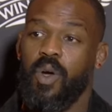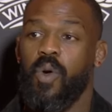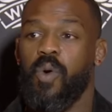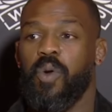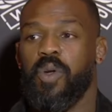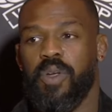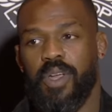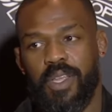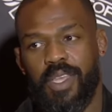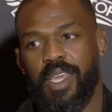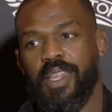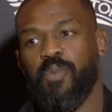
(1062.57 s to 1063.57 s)
or
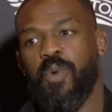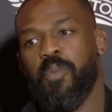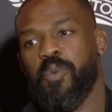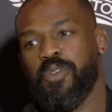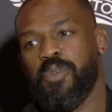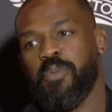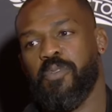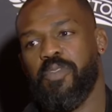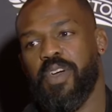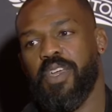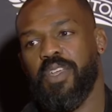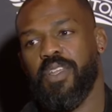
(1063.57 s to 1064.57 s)
get one more super
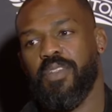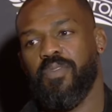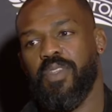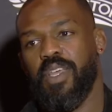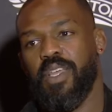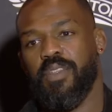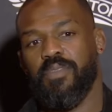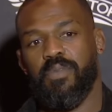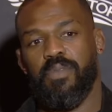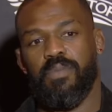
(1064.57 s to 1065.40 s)
fight? And